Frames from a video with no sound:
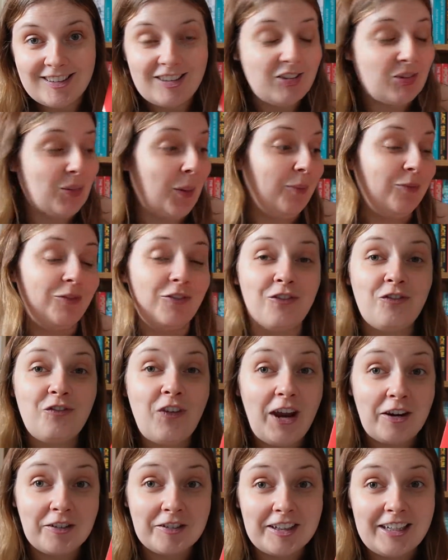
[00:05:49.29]
So I'm
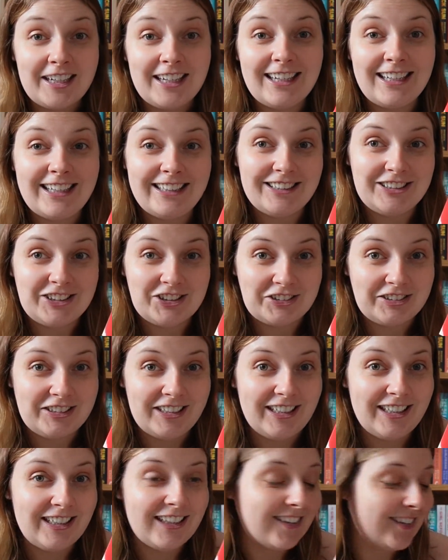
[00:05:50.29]
very
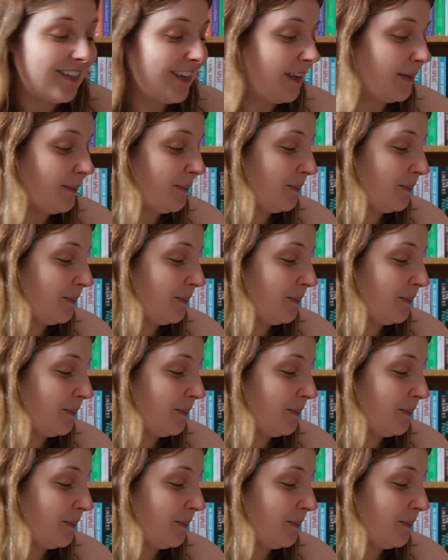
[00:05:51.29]
intrigued.